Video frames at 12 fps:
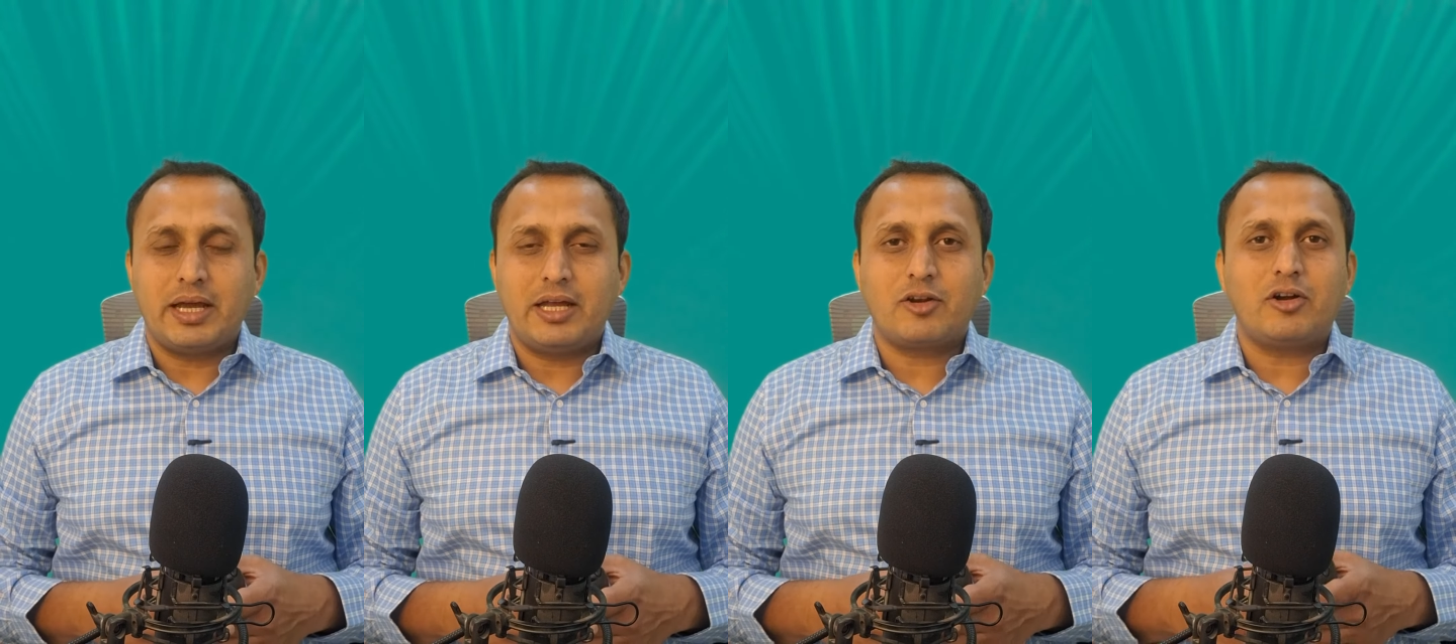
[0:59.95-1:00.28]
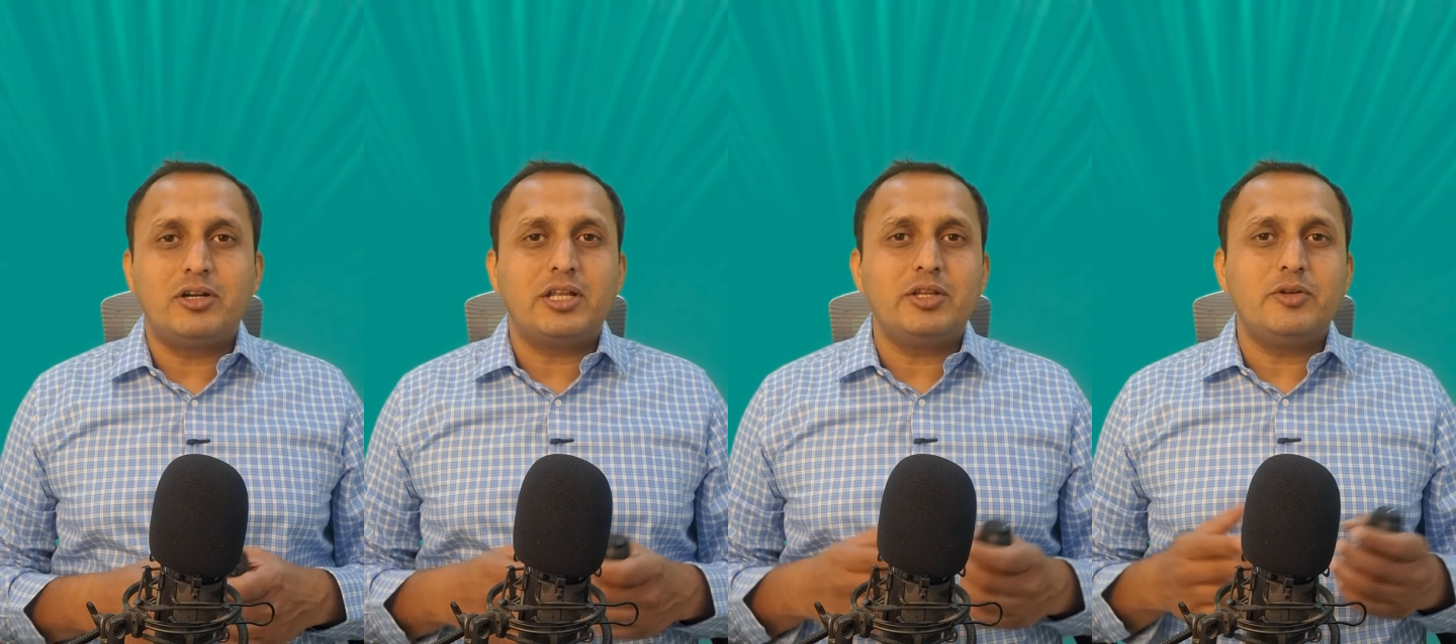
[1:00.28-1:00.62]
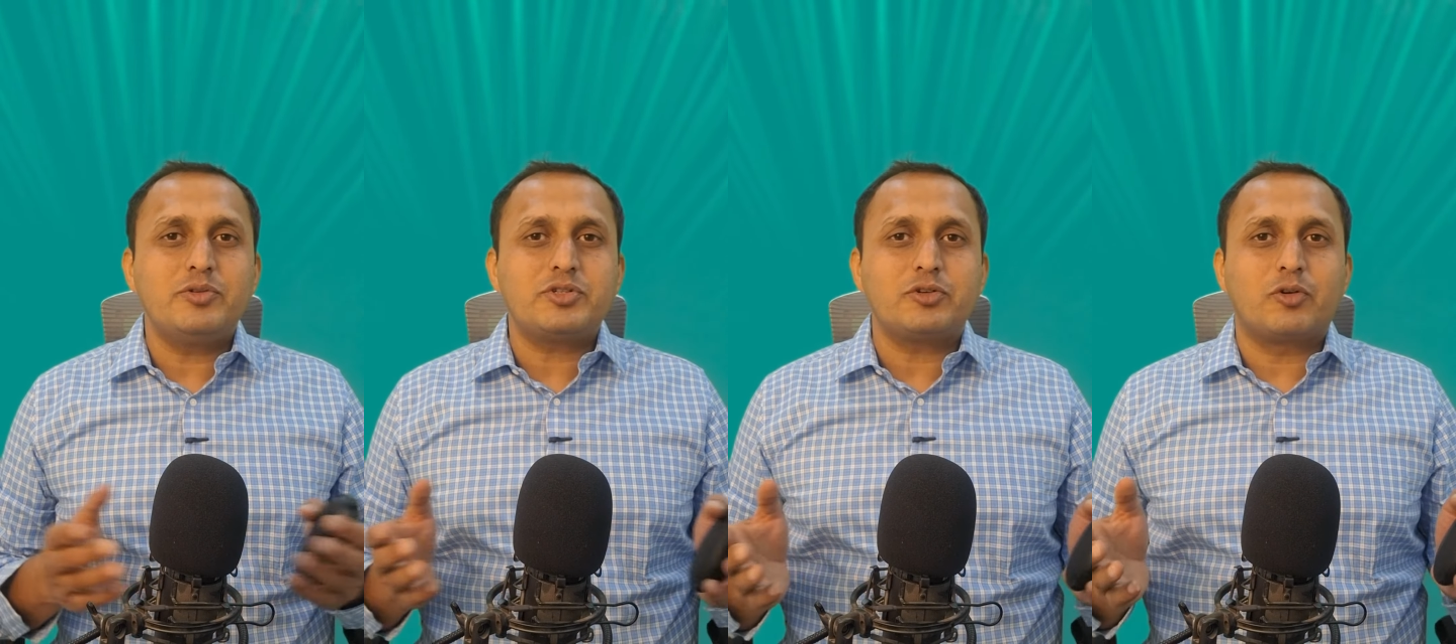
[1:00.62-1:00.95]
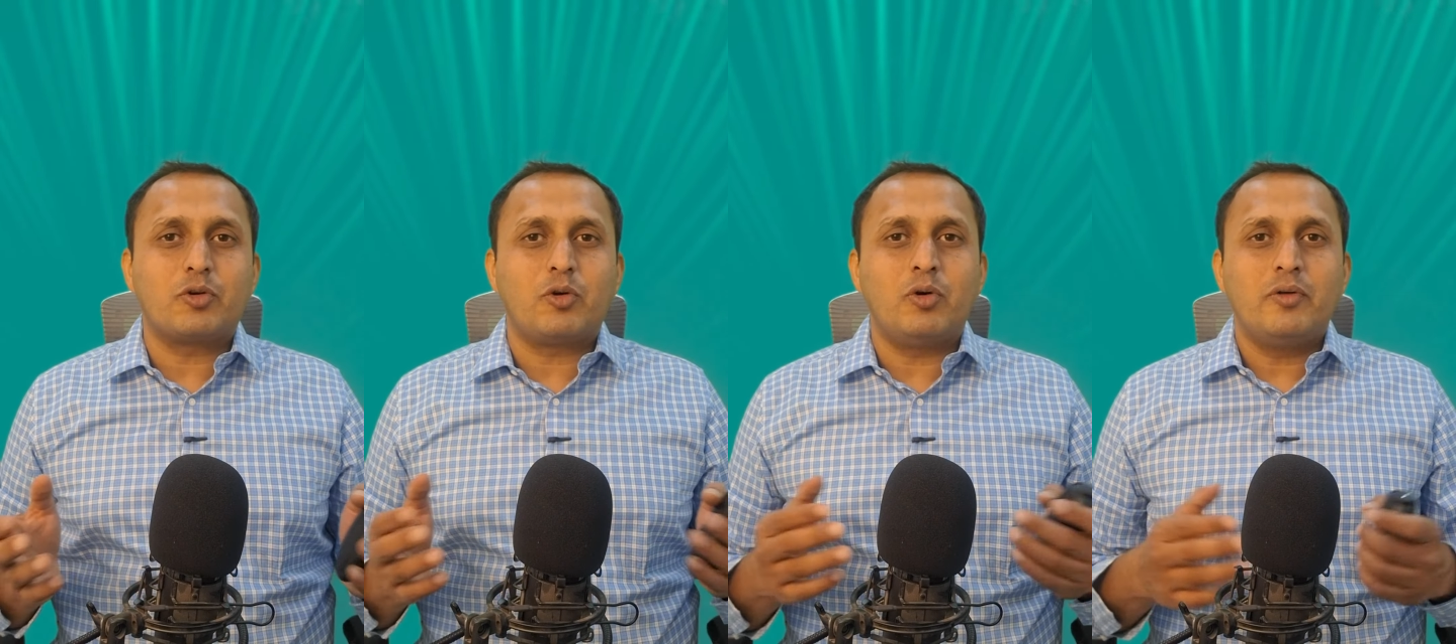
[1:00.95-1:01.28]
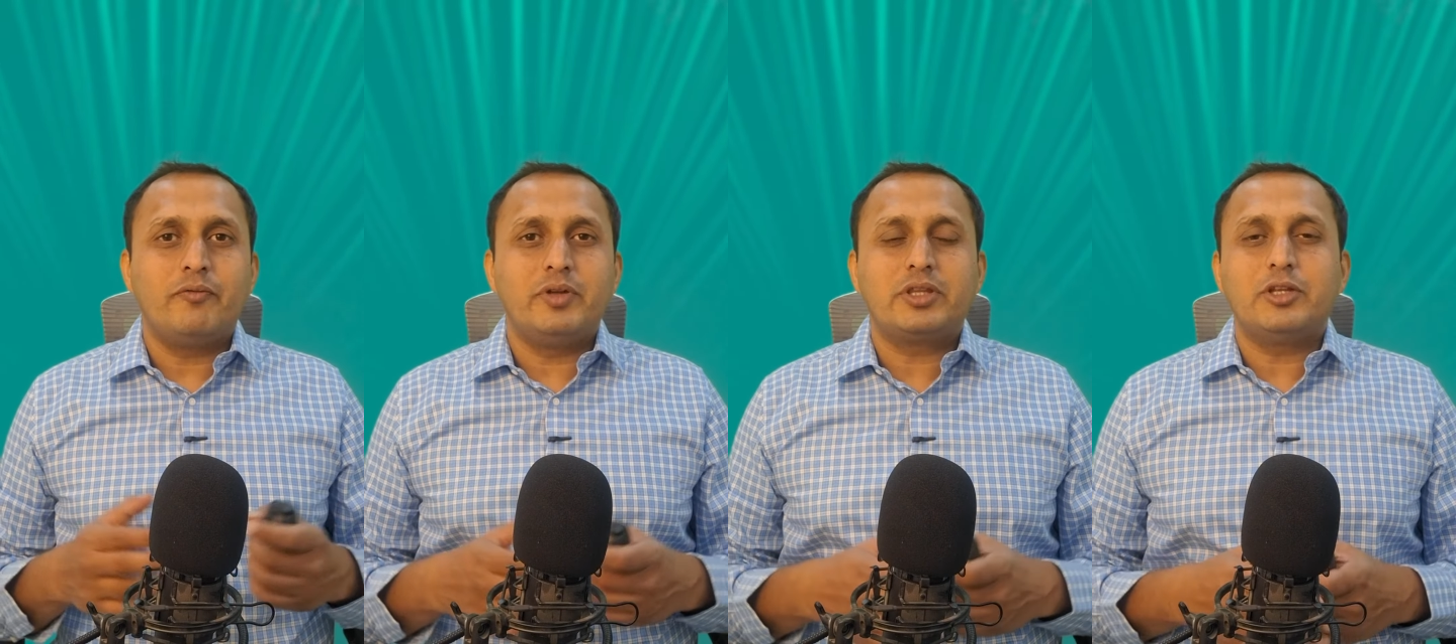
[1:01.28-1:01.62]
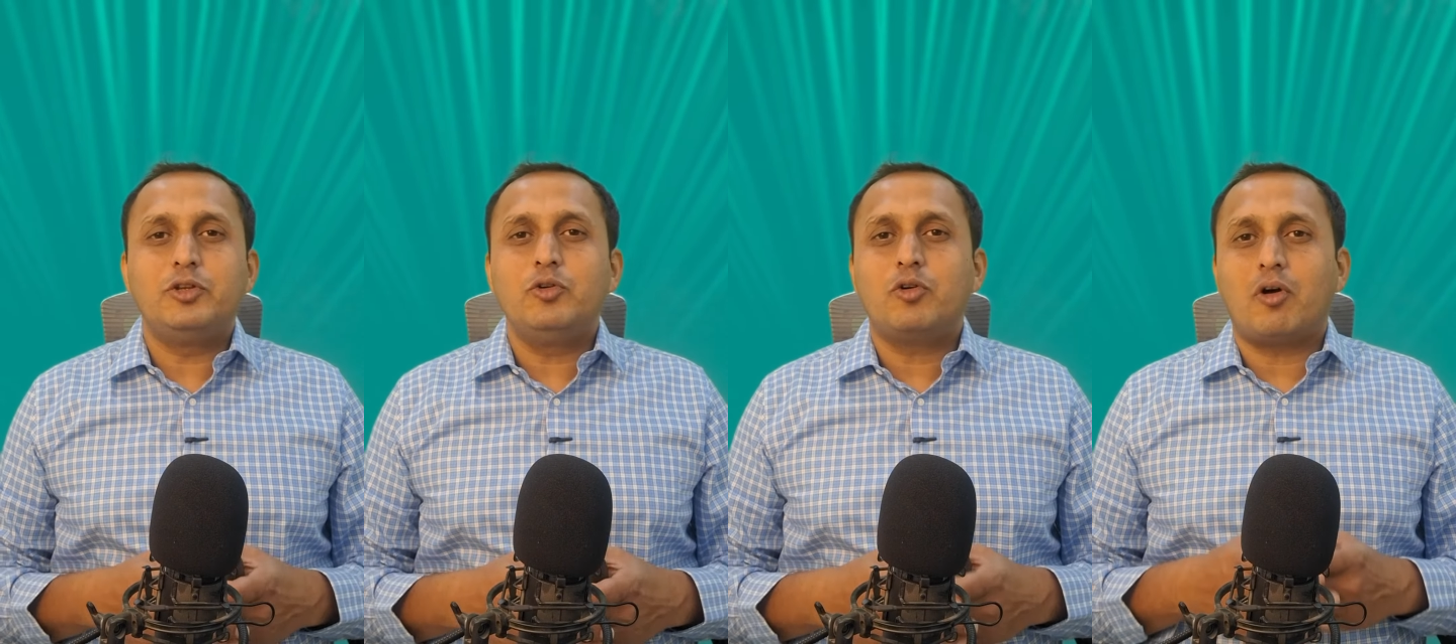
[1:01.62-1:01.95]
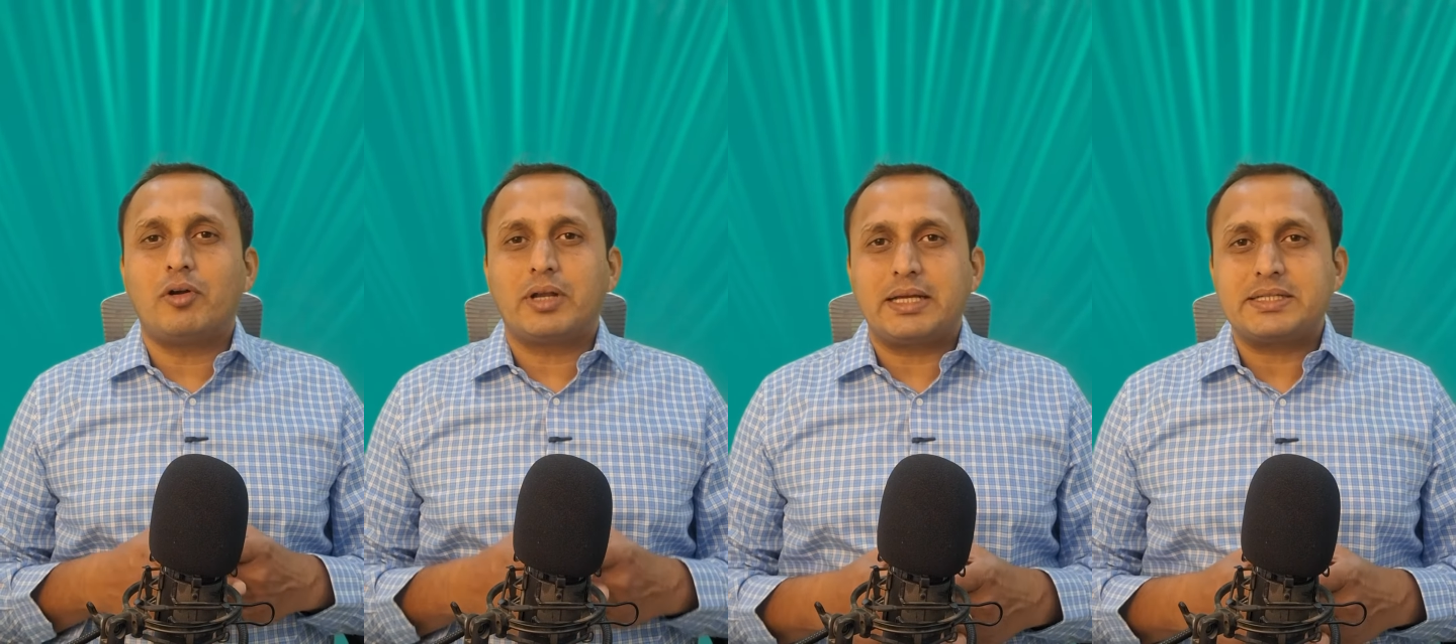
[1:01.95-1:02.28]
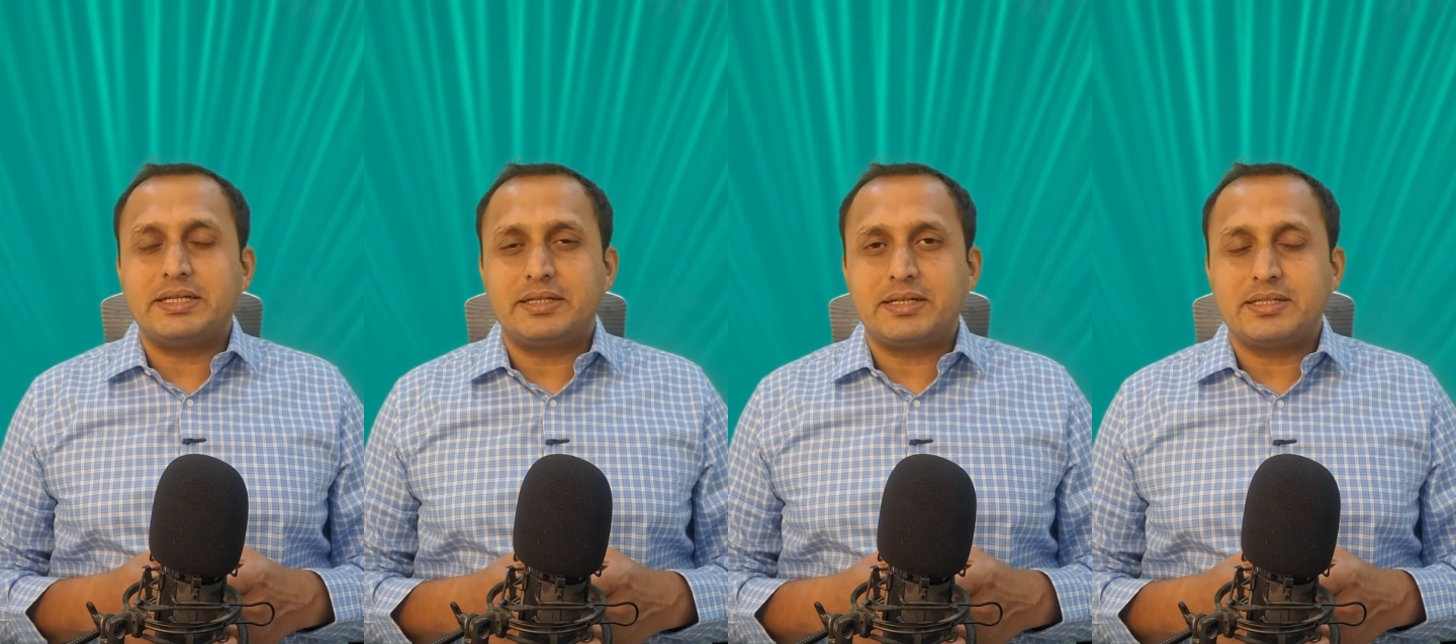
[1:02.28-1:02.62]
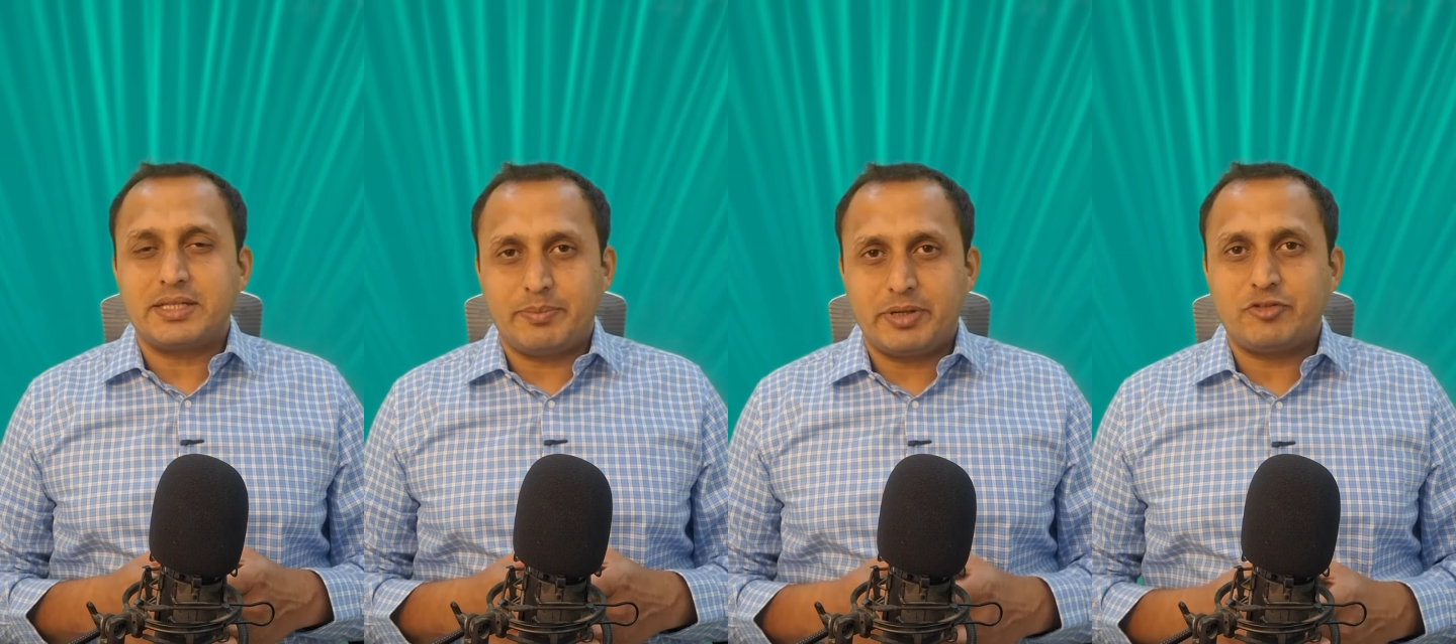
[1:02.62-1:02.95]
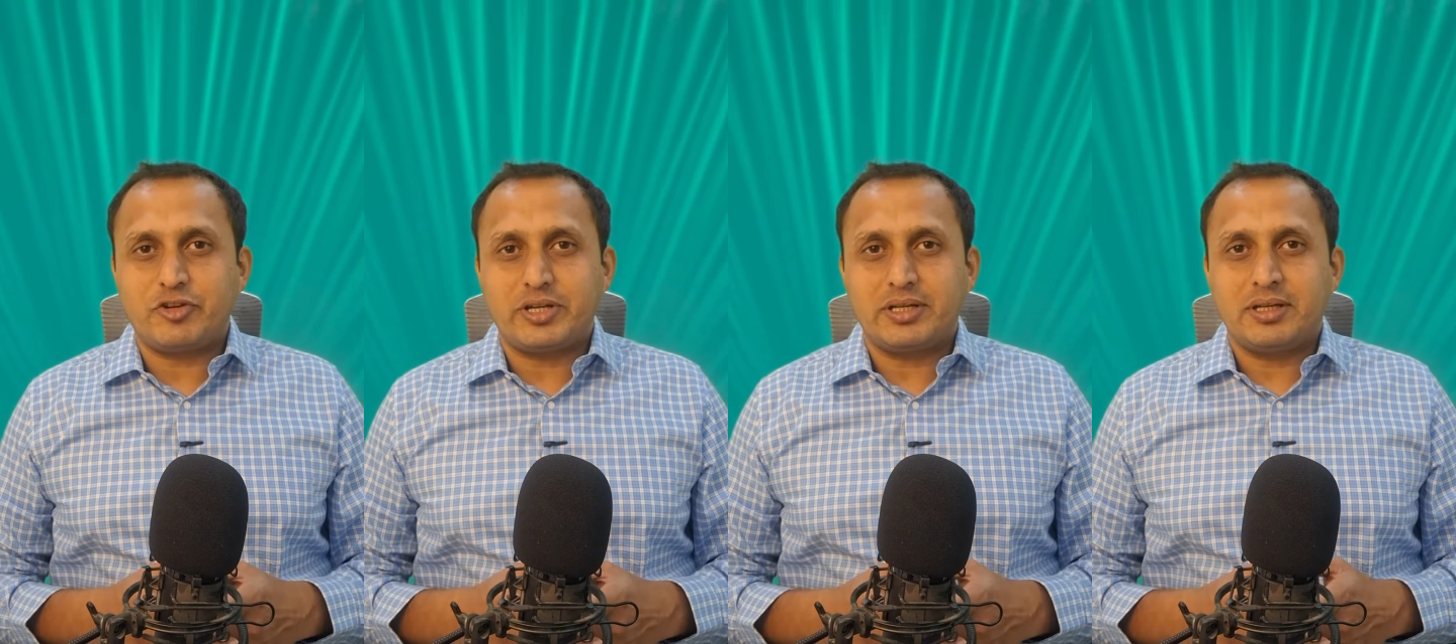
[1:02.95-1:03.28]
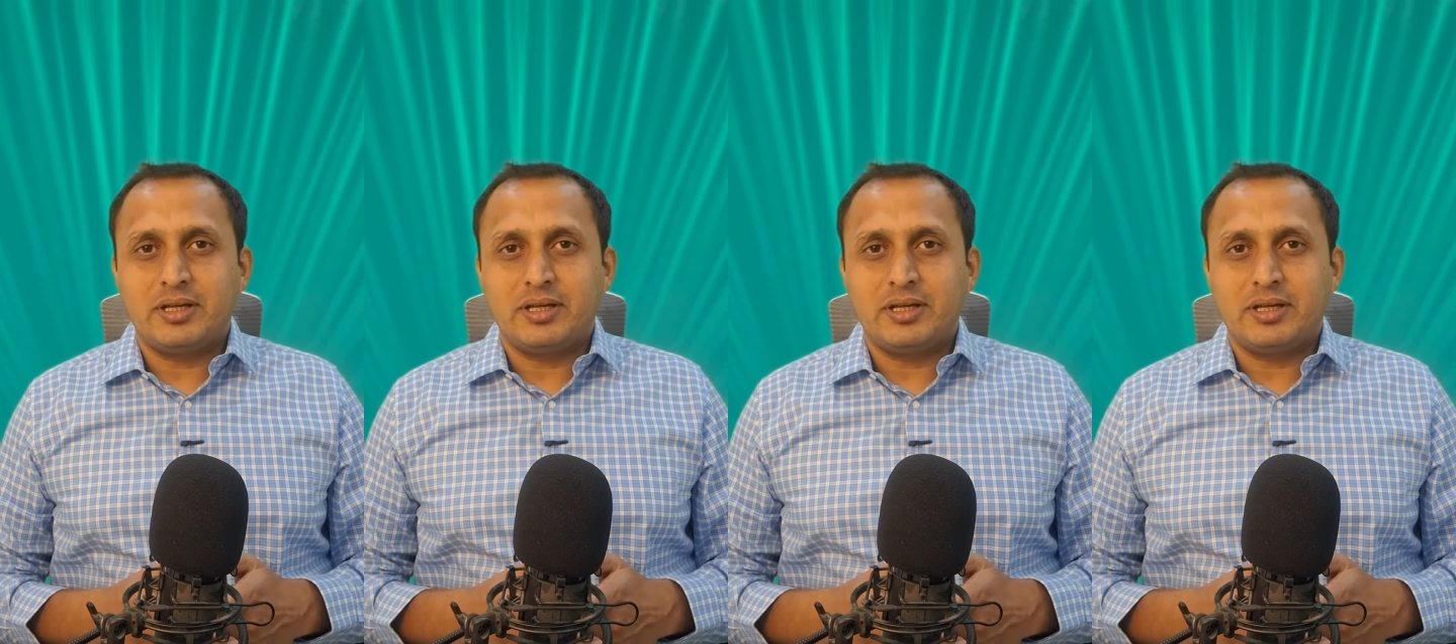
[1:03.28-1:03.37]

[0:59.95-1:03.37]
and continues to grow with the new contact centers emerging.